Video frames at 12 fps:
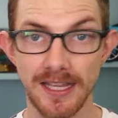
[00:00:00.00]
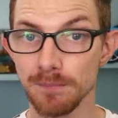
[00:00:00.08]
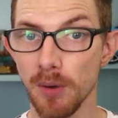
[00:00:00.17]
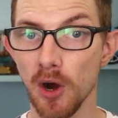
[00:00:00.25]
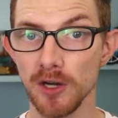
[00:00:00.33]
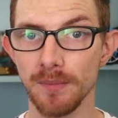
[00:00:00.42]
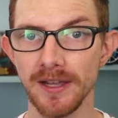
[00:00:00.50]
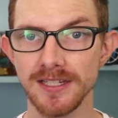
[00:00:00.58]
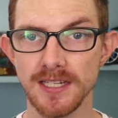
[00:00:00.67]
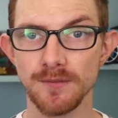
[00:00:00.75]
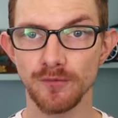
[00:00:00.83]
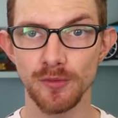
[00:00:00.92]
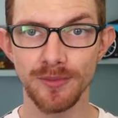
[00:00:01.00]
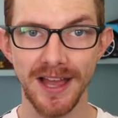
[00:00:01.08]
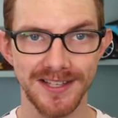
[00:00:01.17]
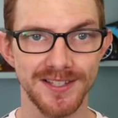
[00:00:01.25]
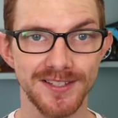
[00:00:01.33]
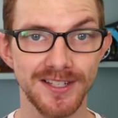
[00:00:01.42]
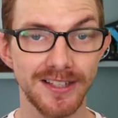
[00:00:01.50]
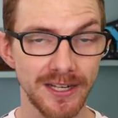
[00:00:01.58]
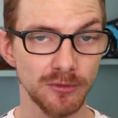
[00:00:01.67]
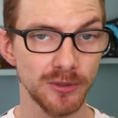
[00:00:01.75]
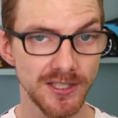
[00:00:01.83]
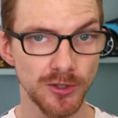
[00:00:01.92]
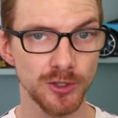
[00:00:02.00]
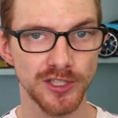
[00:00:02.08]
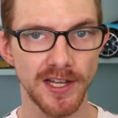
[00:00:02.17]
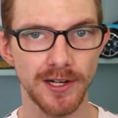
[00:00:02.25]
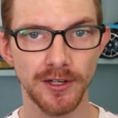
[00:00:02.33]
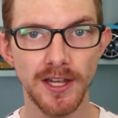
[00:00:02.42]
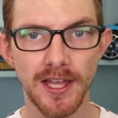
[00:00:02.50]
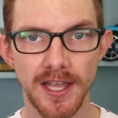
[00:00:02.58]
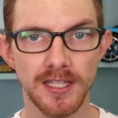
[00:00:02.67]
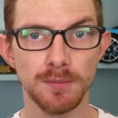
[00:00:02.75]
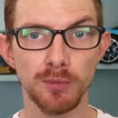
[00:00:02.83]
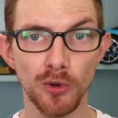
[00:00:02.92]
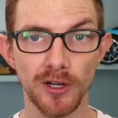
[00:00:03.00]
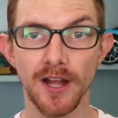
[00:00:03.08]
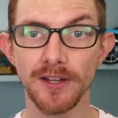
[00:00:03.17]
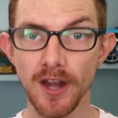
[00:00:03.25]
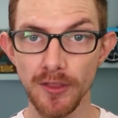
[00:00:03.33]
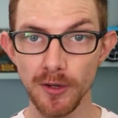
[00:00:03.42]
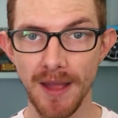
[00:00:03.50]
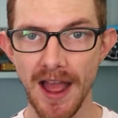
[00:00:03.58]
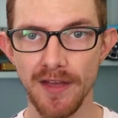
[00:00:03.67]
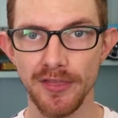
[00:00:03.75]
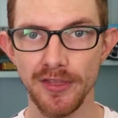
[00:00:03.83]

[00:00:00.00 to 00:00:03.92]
part by a team from NASA's Glenn Research Center, explored another path